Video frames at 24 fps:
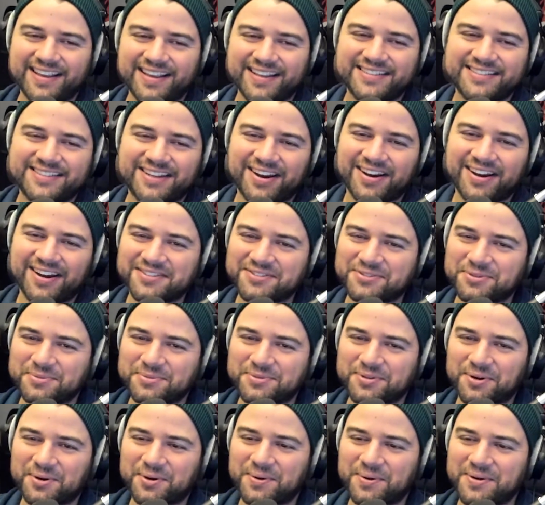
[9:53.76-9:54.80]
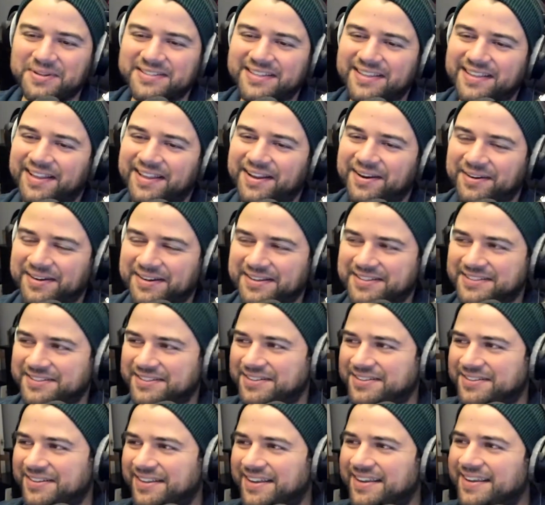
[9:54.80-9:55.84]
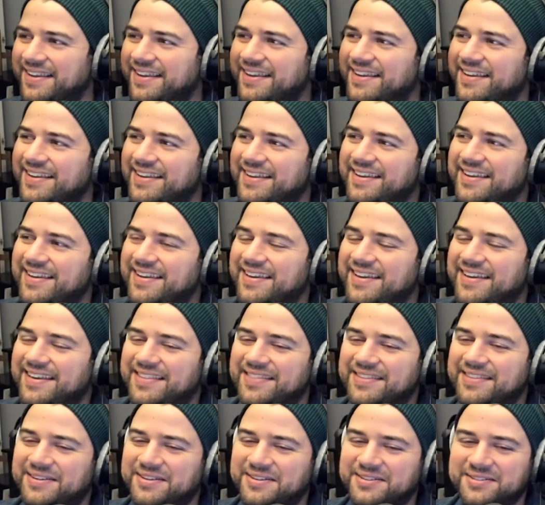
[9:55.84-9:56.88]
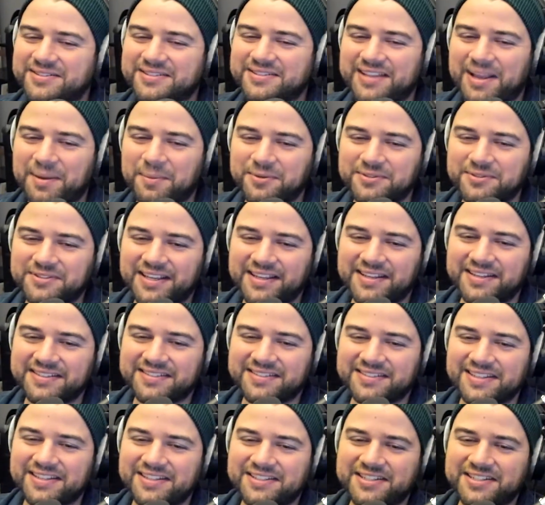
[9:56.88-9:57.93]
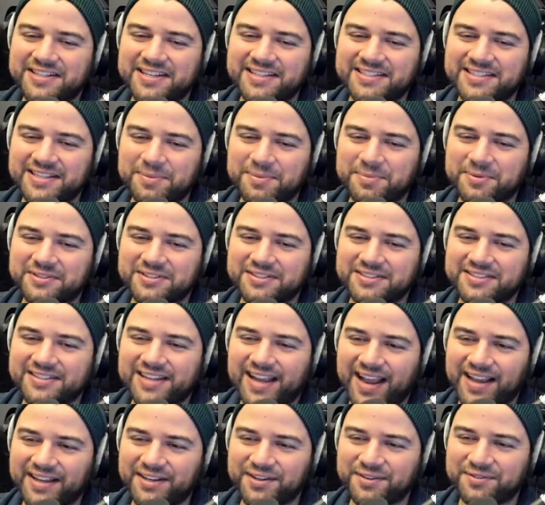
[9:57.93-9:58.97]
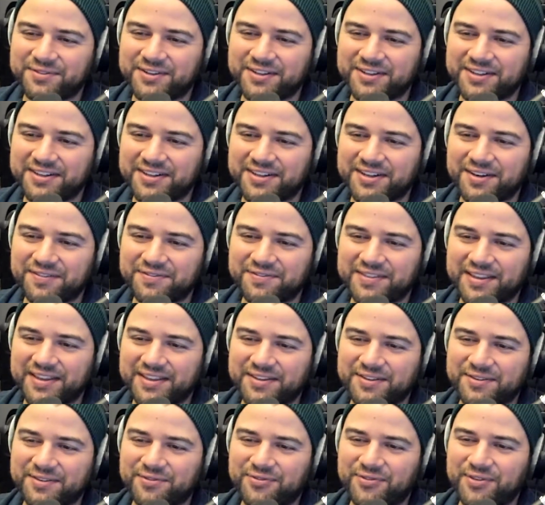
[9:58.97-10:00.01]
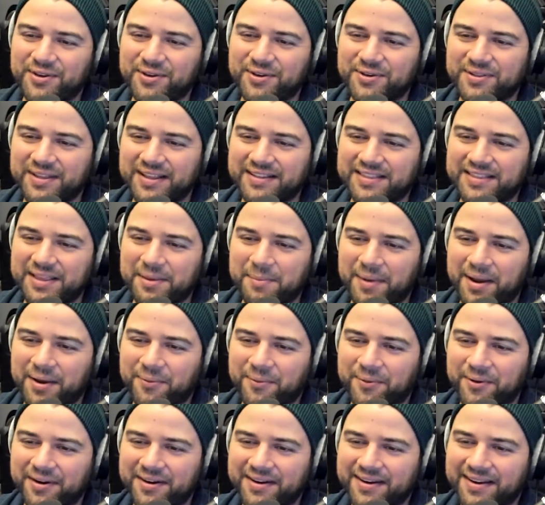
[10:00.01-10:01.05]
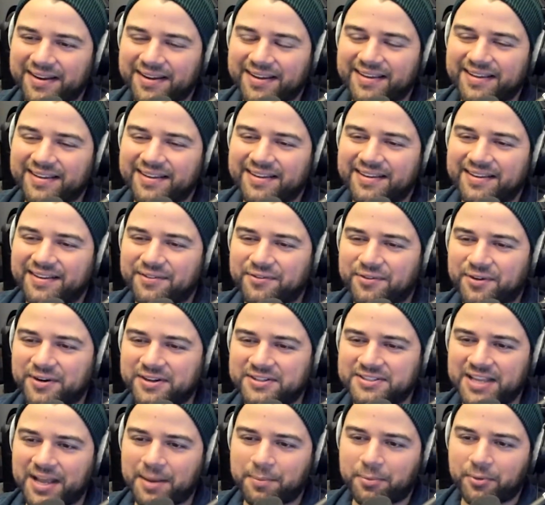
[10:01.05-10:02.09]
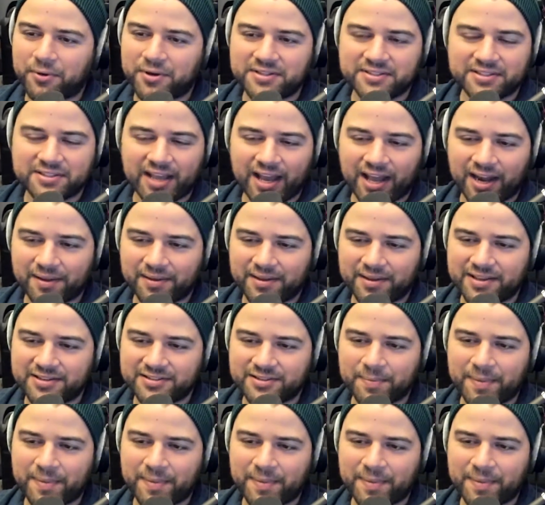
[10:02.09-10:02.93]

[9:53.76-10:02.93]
costumes are always hilarious. Like they're simultaneously cheesy, but just kind of good enough that you feel like they might work. For example, he's the